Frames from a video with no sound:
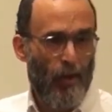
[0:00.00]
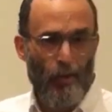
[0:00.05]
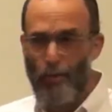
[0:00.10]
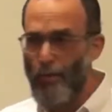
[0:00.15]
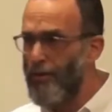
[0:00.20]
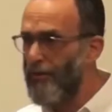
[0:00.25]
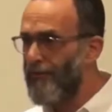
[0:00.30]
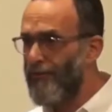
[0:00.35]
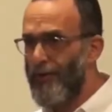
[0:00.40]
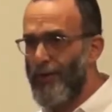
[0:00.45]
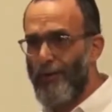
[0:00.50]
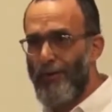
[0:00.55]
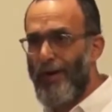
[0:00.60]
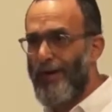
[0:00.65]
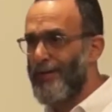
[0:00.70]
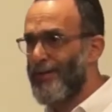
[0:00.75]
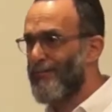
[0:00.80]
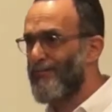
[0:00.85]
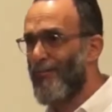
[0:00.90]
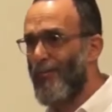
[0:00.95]
You can figure
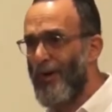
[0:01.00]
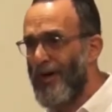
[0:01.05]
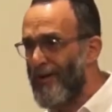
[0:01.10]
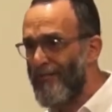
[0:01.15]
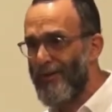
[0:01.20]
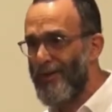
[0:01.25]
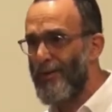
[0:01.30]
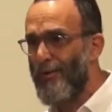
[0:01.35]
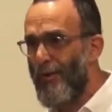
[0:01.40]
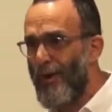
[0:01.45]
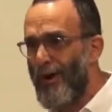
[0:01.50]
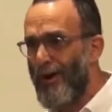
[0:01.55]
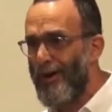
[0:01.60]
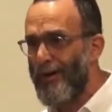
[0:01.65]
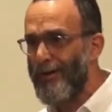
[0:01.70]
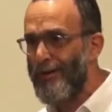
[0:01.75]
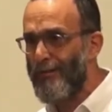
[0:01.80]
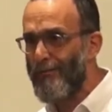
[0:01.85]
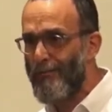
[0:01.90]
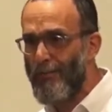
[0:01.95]
out as whatever you
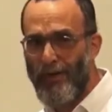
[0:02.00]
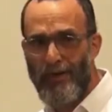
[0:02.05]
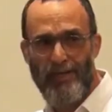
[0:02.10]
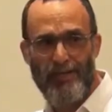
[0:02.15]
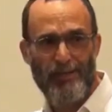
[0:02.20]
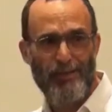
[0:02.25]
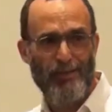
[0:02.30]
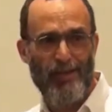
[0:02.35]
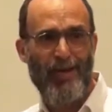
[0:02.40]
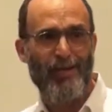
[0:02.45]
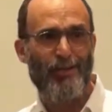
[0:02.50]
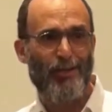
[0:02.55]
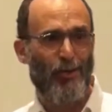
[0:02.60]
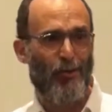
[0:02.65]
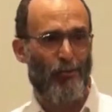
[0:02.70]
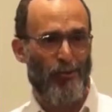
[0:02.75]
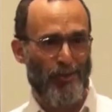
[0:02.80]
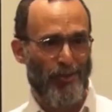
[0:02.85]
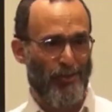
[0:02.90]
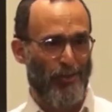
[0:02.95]
want, but it's not
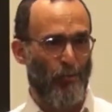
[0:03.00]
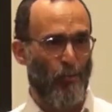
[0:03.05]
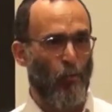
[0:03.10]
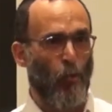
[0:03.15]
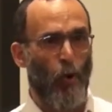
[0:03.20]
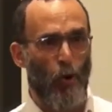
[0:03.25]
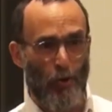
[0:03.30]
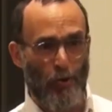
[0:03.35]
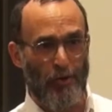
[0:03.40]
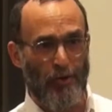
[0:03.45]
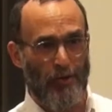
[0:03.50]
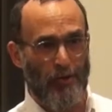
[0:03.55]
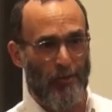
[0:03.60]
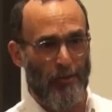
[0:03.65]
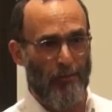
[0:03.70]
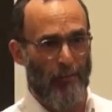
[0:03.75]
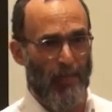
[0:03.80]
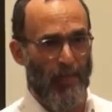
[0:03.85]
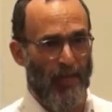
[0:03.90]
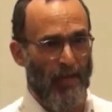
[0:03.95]
going to work.